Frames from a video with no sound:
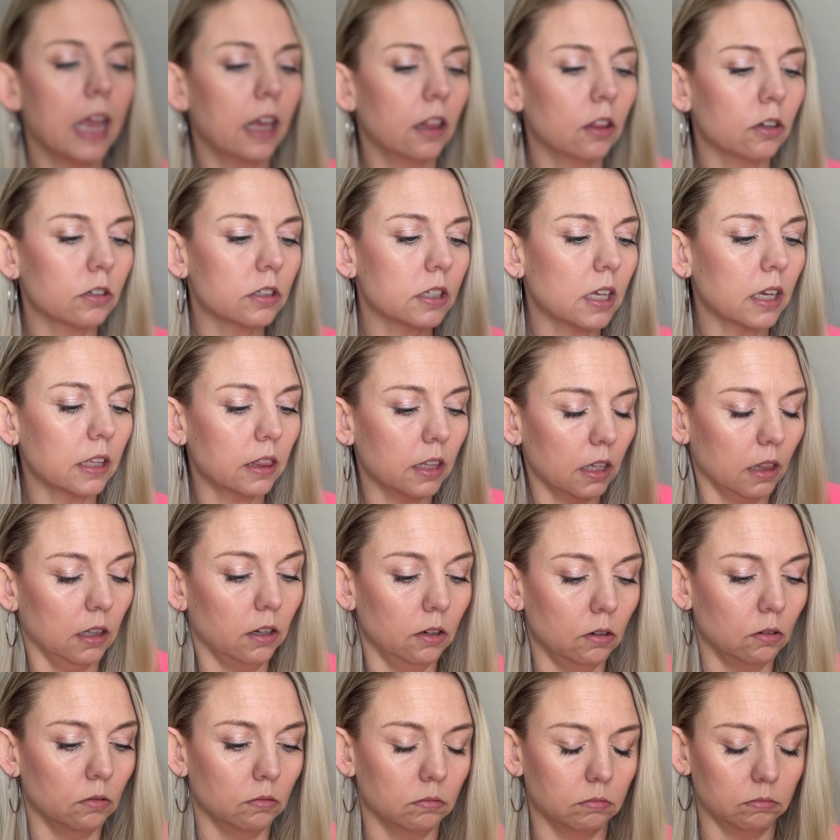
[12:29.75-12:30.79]
looks like the
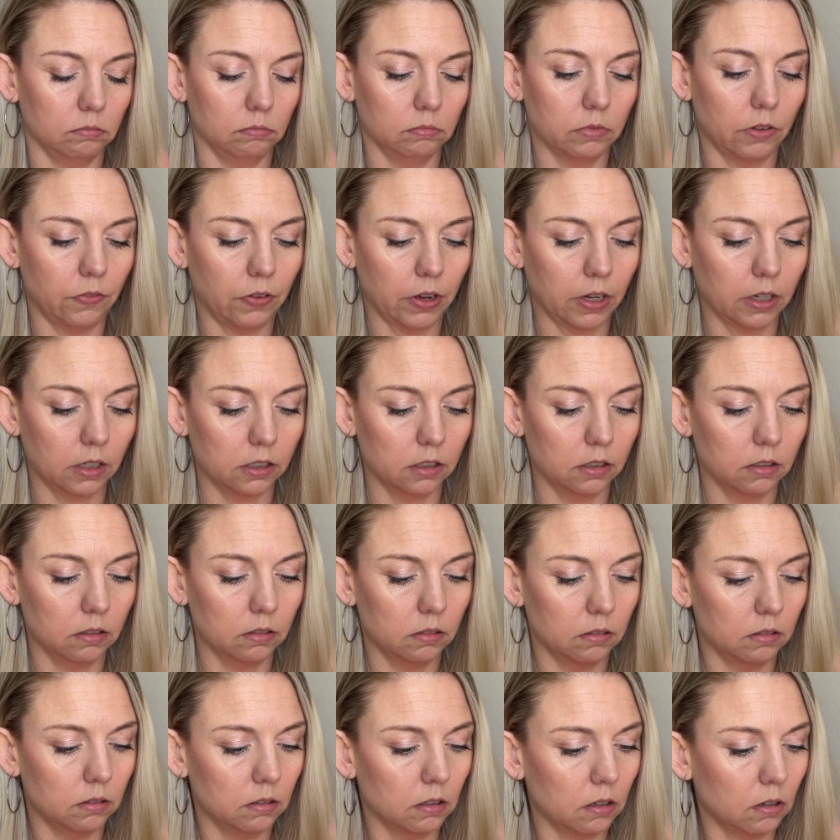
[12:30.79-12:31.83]
little, if I could
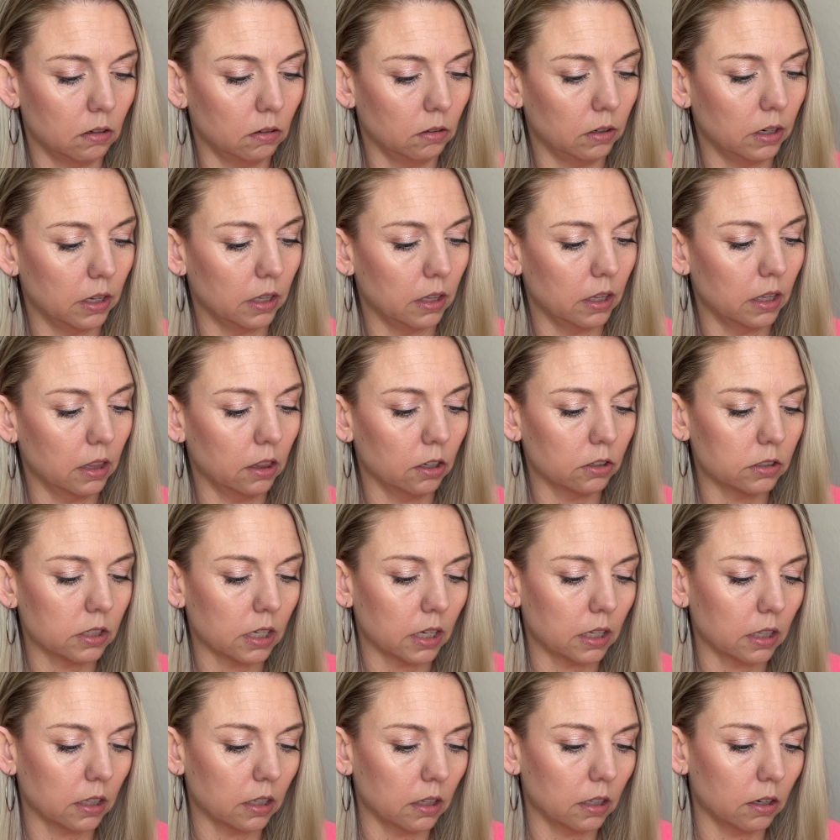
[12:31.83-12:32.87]
hold it, it looks like
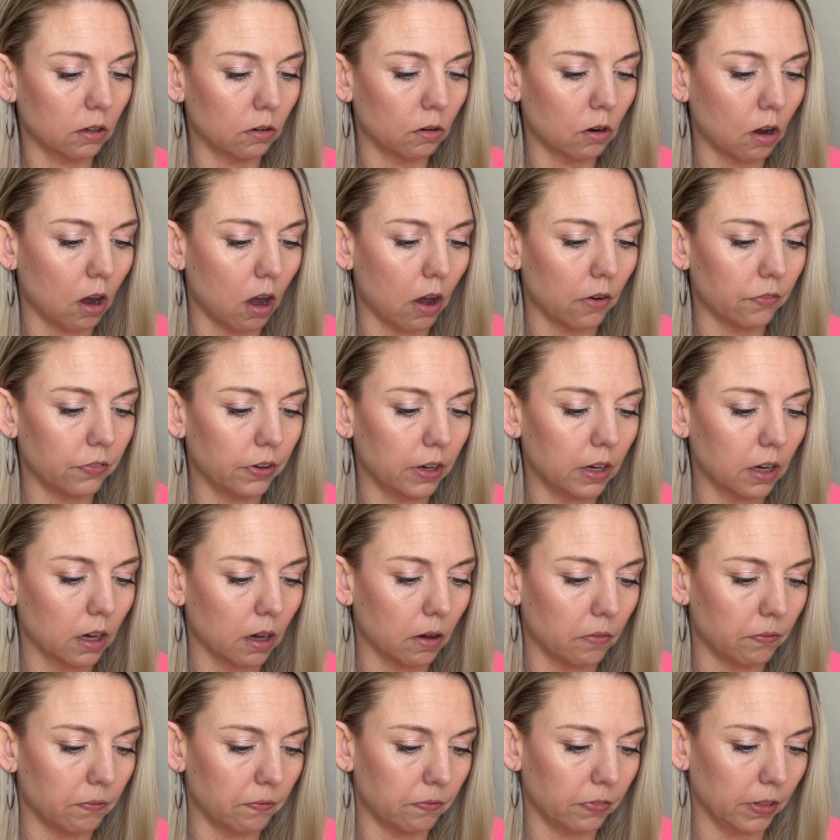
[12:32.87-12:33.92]
the little coffee
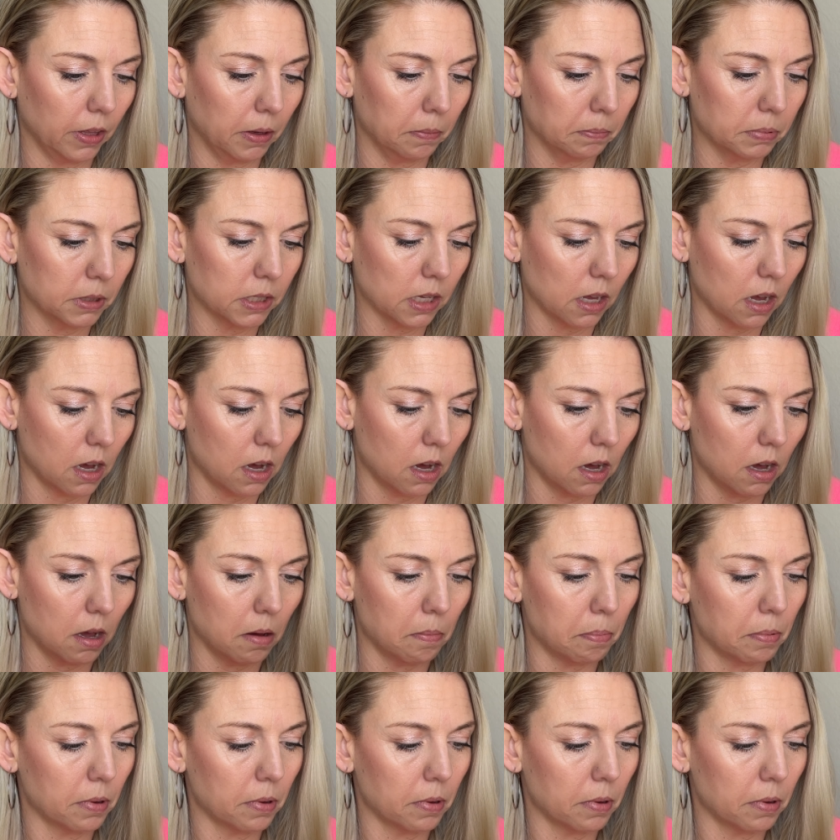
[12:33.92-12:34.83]
cup flips up.